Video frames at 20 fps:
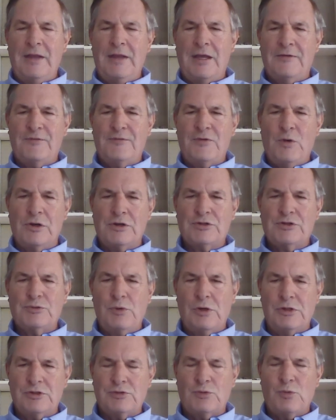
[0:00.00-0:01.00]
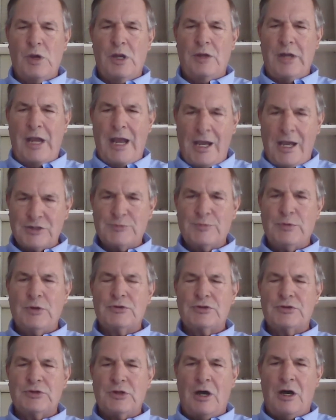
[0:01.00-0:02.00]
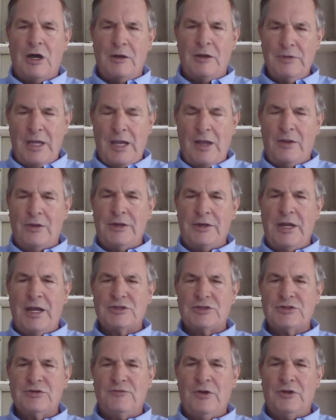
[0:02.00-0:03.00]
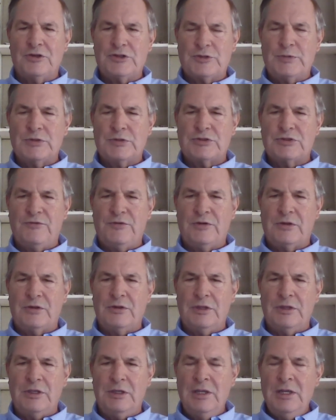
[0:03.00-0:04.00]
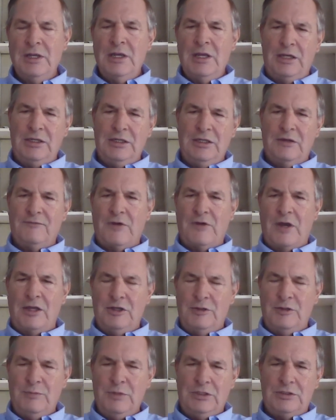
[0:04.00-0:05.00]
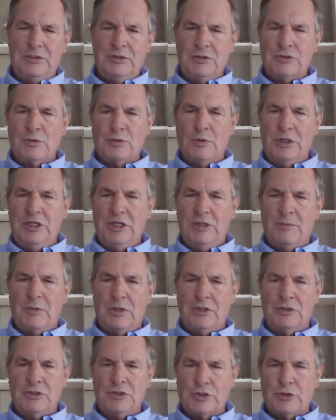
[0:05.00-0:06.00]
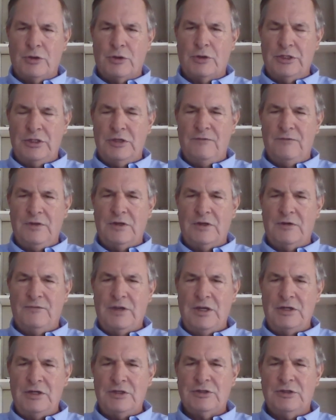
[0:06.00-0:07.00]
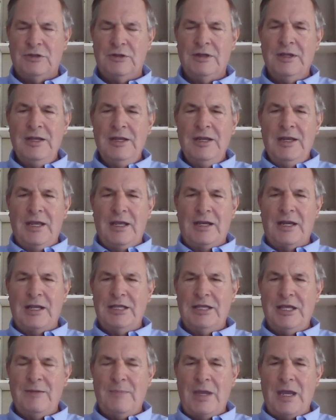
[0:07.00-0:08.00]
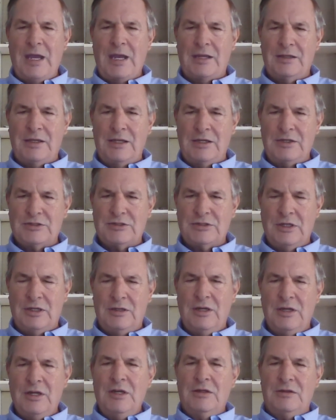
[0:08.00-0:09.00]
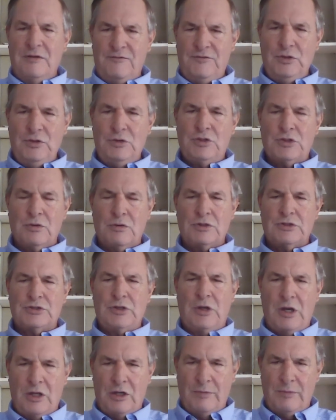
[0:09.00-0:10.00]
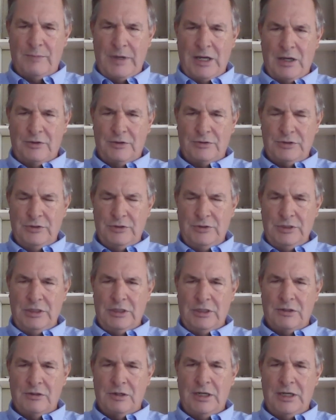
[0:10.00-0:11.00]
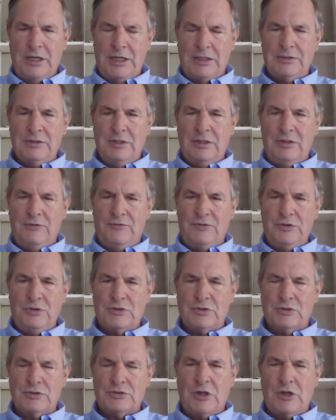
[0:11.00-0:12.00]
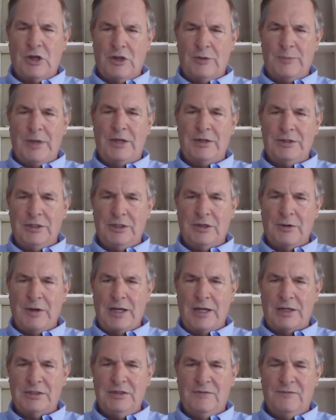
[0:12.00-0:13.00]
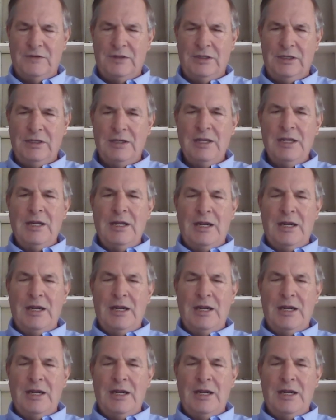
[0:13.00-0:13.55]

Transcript: And that, of course, was what Hasbro saw, Alan Hassenfeld specifically, and he invited me to join him on a journey of innovation. And I came back and I said, the future is all about the internet, and the future is all about interactivity.